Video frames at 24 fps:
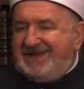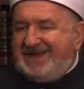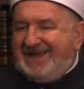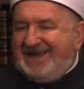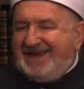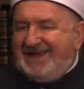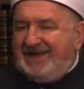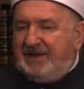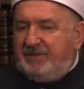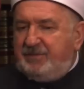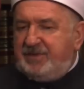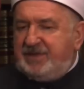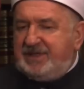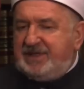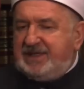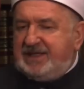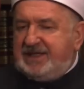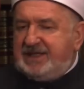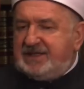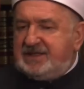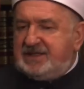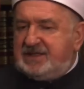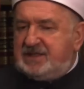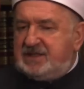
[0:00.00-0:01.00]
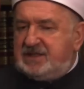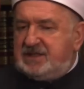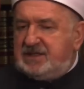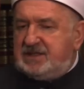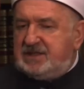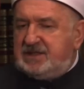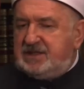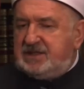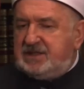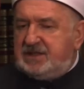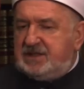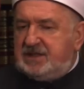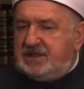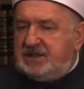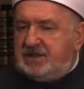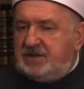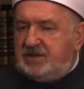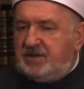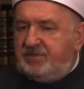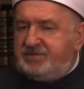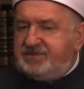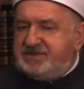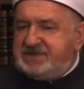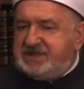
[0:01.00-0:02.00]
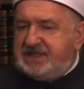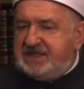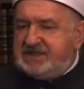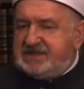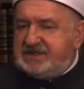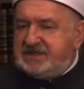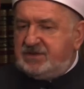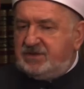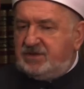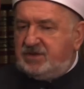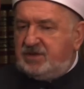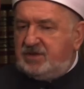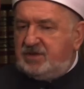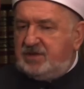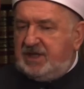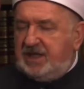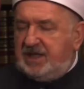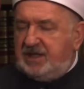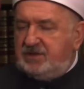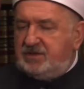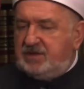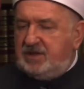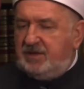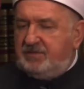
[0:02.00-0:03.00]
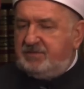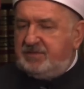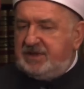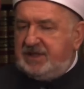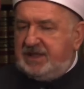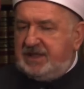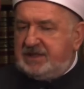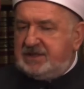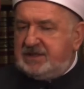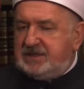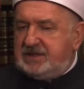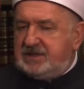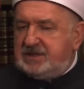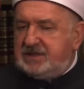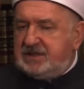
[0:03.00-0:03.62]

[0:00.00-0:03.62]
am not obsessed, or I don't